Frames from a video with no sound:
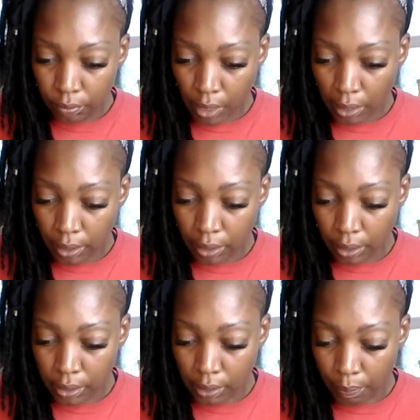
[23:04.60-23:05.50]
I need to
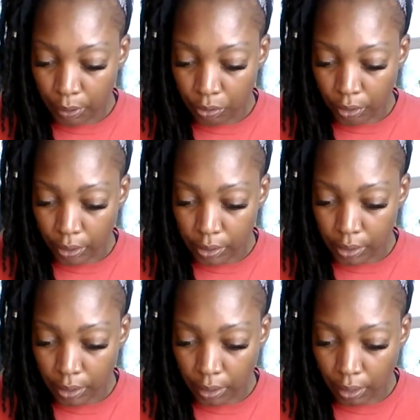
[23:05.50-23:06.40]
get something to drink. It's
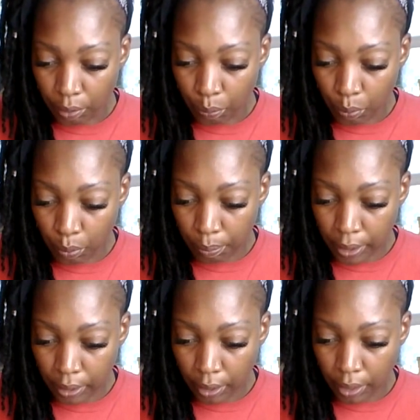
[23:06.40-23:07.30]
getting kind of warm
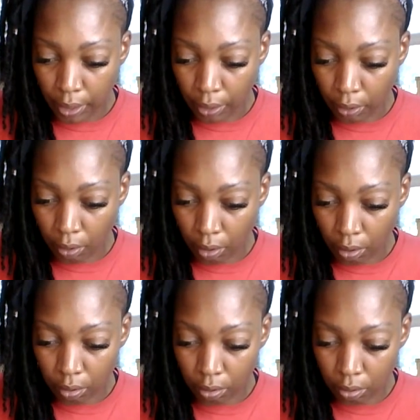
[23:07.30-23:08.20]
in here.
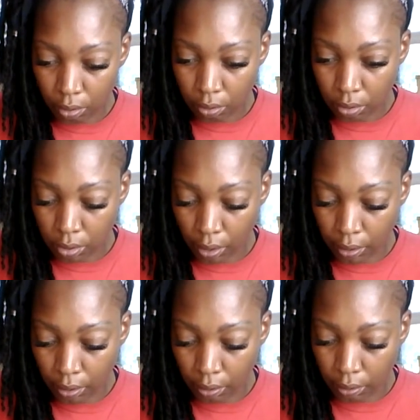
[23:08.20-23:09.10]

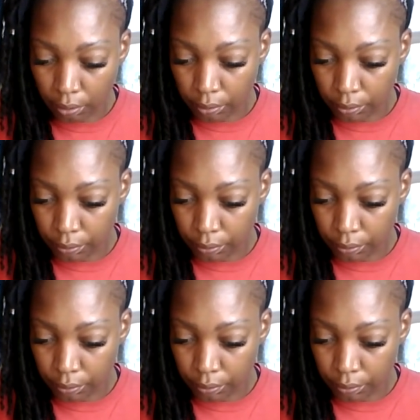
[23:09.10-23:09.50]
Second, y'all.